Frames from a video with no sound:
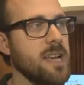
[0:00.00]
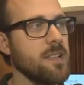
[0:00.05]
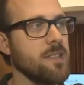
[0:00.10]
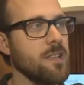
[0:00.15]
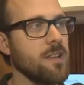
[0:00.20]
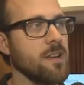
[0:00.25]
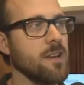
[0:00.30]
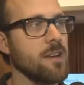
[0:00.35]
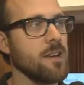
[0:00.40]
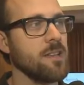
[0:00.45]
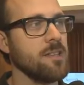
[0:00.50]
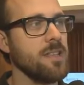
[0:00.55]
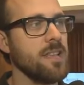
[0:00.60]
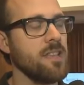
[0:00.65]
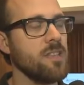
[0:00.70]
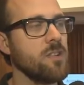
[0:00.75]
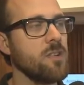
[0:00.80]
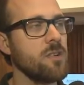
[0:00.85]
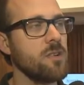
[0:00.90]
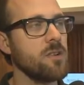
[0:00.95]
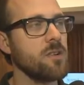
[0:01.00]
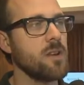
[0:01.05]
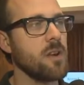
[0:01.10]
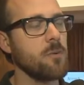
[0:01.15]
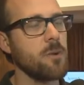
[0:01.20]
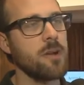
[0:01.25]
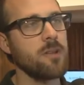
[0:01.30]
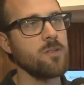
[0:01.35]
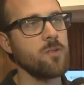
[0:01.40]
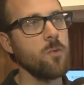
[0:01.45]
that they took
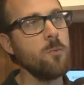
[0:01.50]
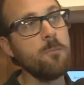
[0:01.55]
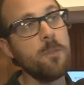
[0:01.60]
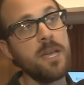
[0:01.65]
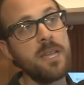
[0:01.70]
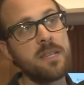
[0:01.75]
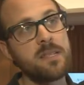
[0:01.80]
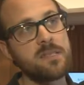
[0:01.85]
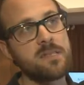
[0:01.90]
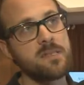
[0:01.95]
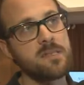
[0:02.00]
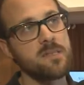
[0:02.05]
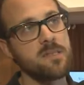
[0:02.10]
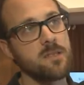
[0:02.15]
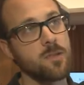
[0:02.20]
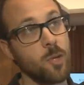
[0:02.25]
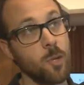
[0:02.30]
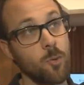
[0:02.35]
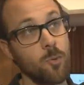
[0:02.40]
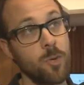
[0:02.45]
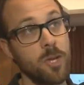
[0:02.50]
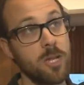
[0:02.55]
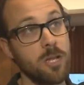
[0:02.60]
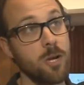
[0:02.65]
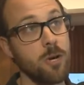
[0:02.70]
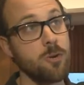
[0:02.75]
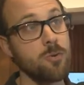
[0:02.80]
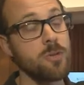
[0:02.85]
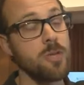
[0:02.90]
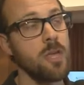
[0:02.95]
around 2 minutes to
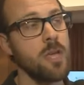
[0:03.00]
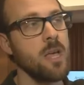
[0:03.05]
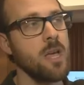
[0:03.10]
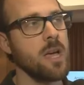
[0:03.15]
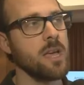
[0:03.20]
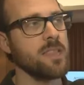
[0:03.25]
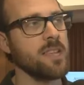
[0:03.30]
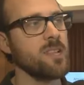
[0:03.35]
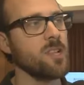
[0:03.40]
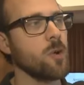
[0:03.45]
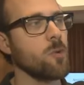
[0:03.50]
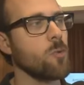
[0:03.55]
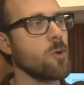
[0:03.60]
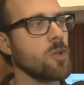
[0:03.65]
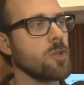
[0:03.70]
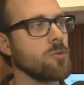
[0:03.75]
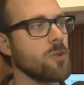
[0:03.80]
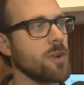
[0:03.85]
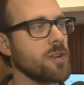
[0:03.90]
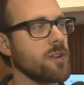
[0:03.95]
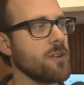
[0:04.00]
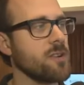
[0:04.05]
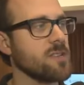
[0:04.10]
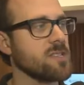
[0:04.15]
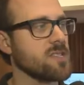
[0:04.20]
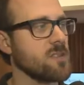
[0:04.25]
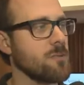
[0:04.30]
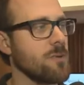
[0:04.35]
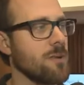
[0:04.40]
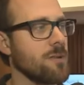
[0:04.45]
reload. I think the world record
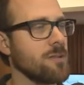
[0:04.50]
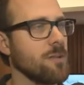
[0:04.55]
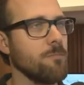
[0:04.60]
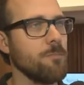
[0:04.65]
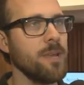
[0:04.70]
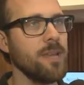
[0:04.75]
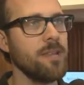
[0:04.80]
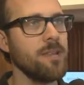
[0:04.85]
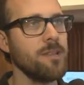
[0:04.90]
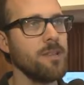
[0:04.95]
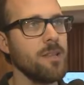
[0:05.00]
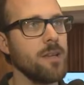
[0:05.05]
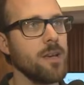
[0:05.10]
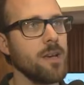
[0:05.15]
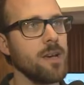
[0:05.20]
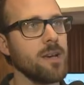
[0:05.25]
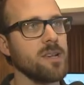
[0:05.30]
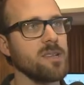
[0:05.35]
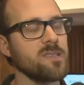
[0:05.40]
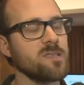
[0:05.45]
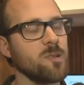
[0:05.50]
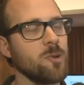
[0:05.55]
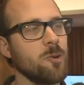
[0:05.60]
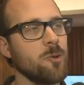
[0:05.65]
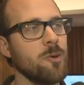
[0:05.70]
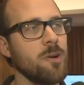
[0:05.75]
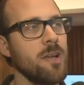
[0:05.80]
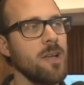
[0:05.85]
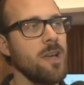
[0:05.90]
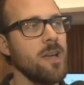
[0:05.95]
is around a minute,
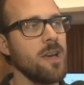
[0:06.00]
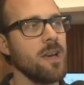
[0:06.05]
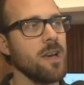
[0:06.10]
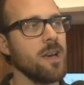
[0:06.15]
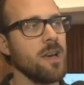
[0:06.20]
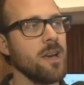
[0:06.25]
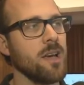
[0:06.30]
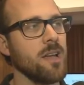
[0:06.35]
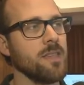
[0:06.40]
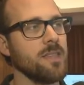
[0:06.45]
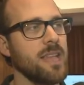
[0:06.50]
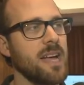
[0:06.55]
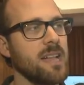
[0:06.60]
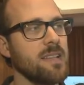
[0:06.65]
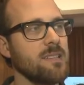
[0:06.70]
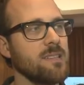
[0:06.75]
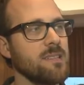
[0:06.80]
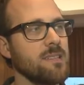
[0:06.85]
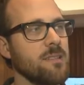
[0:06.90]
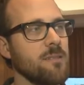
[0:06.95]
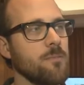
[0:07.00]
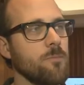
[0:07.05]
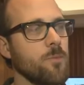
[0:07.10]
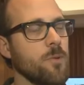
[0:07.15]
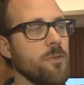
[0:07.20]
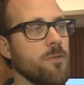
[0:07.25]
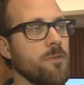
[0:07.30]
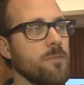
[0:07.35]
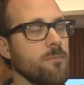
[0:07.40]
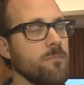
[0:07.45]
so that
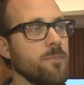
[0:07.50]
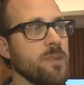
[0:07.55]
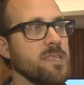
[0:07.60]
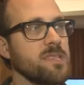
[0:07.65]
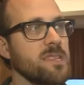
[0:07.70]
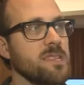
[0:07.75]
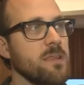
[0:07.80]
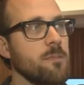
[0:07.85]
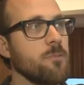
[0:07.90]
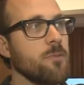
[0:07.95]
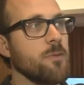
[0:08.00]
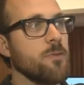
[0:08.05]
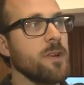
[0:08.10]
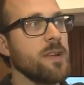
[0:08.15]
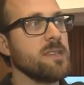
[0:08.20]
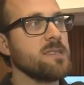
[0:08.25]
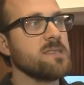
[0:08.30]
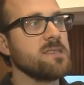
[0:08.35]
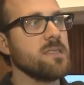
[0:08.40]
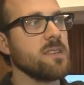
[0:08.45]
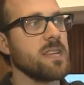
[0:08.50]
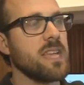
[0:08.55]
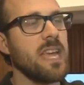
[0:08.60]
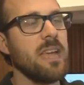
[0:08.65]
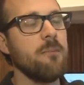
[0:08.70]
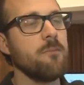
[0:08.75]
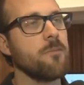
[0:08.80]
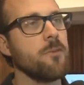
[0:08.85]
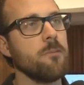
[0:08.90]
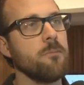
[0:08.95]
basically prevents the
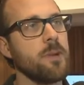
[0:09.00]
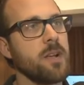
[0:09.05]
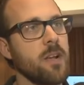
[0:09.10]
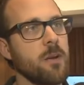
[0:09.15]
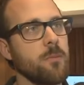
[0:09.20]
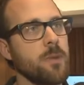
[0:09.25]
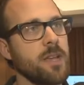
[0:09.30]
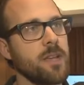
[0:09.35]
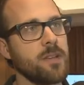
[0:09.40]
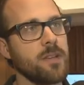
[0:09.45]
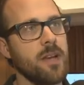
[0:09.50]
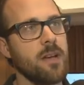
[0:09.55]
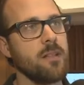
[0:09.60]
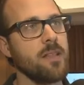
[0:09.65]
game from becoming an